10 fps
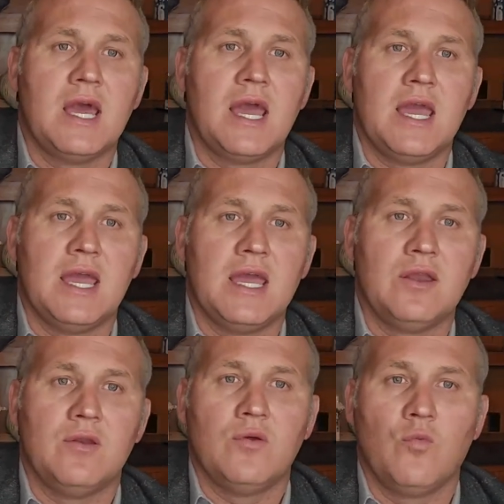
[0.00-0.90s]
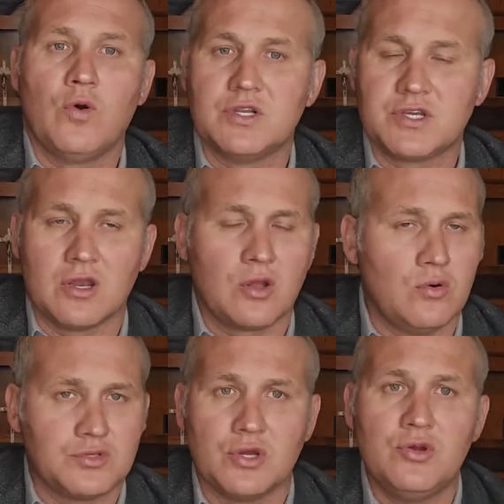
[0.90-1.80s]
and we're just going to,
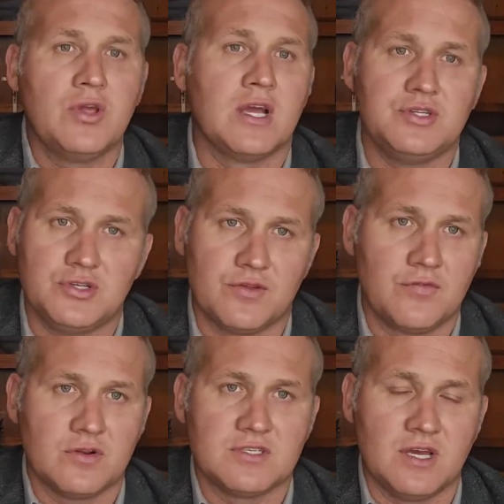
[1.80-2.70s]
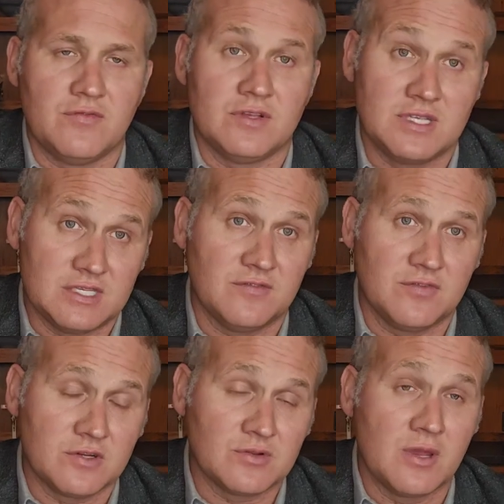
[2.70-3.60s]
cool, so who are you guys using for your cell phones? That's the
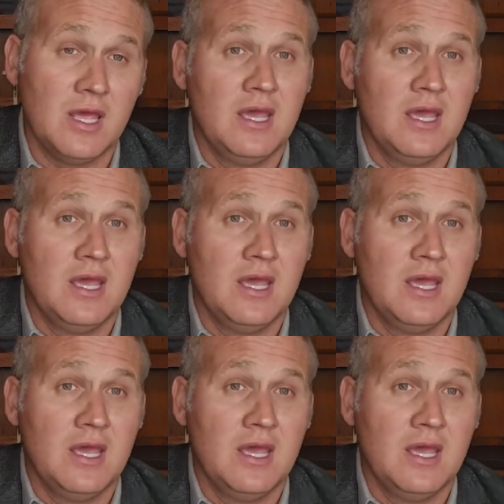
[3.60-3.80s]
first one.